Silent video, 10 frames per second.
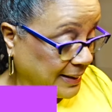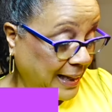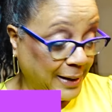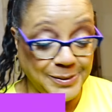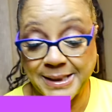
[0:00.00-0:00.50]

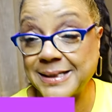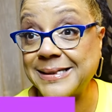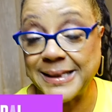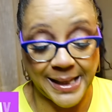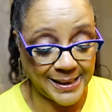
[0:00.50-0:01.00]
I would say this
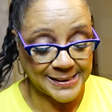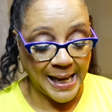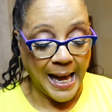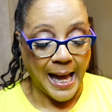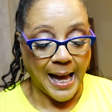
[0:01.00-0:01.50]
is a yes.
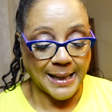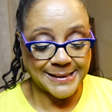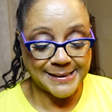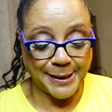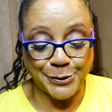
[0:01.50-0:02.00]

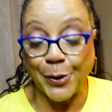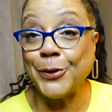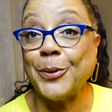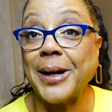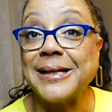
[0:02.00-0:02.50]
Since I don't
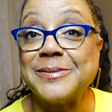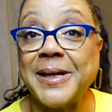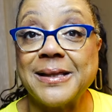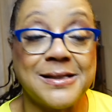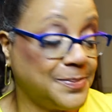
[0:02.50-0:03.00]
know what
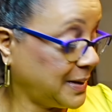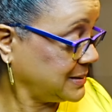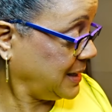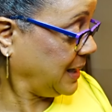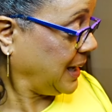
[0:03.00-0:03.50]
osmanthus
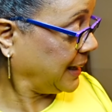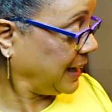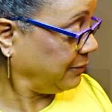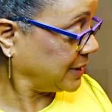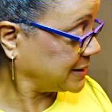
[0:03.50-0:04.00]
smells like, I
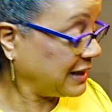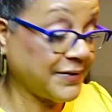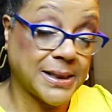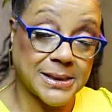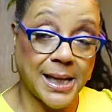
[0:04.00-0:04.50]
can't really say if
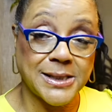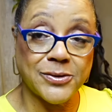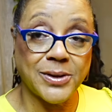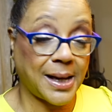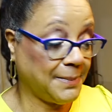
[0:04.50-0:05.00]
I detect it
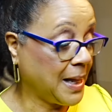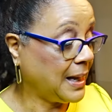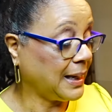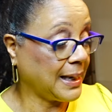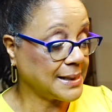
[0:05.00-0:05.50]
or not.
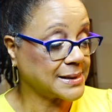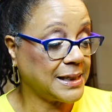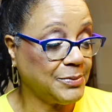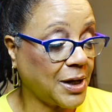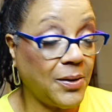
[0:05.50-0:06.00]
Let's
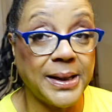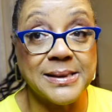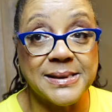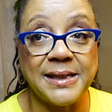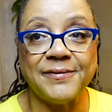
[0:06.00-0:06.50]
keep going
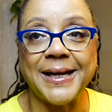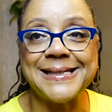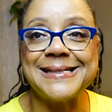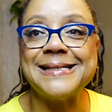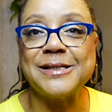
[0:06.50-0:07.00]
and see if I
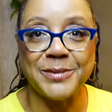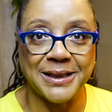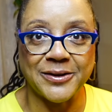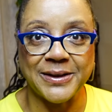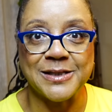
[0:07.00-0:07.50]
see
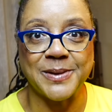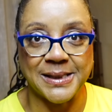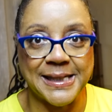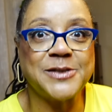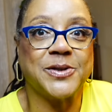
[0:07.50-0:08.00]
similarities,
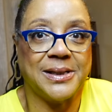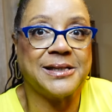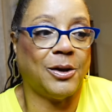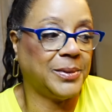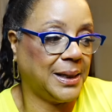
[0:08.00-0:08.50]
because that's gonna
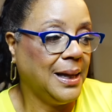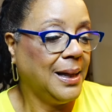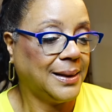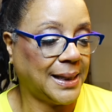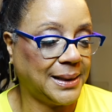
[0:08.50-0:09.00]
tell me
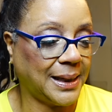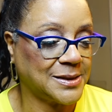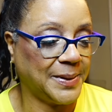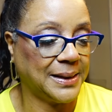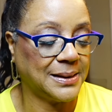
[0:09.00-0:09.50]
that the
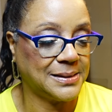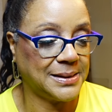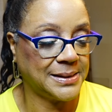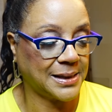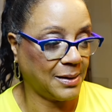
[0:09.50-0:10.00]

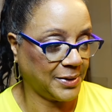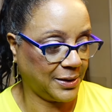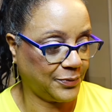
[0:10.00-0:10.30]
osmanthus is coming